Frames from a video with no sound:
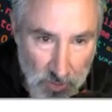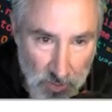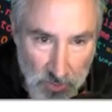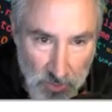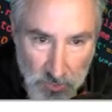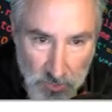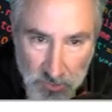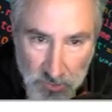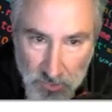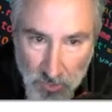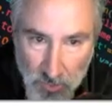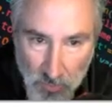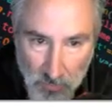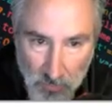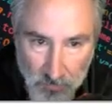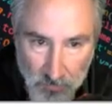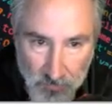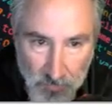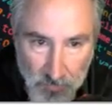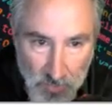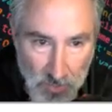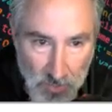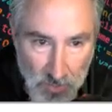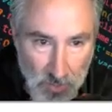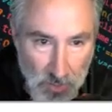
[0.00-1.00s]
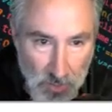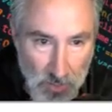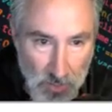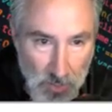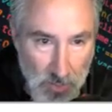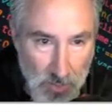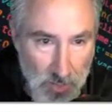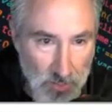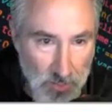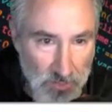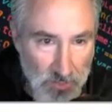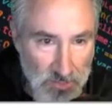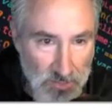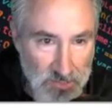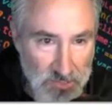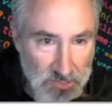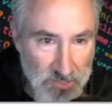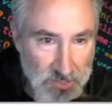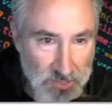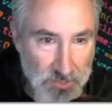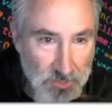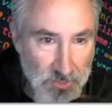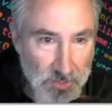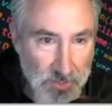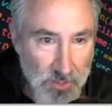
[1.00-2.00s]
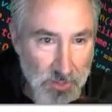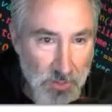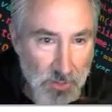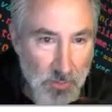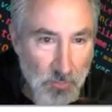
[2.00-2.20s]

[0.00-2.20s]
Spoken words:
So let's see here.